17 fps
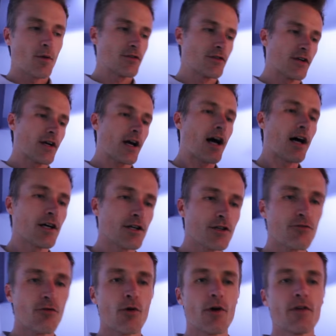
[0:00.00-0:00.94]
I went to
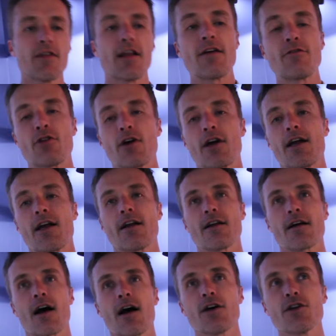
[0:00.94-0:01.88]
college for it, and then after I got out
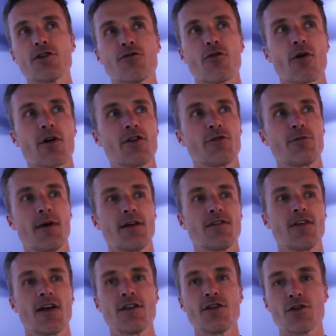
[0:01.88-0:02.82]
of college for it, I
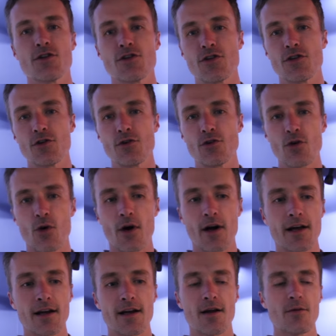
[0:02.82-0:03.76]
spent 10 years in New
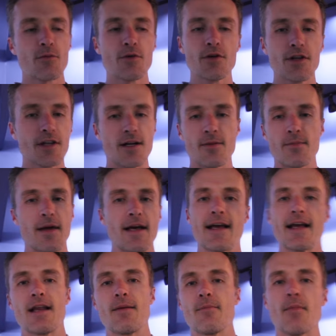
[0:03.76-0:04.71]
York, and I really didn't
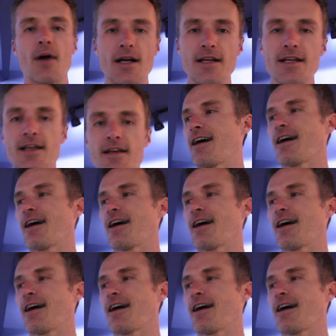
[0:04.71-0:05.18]
make any money.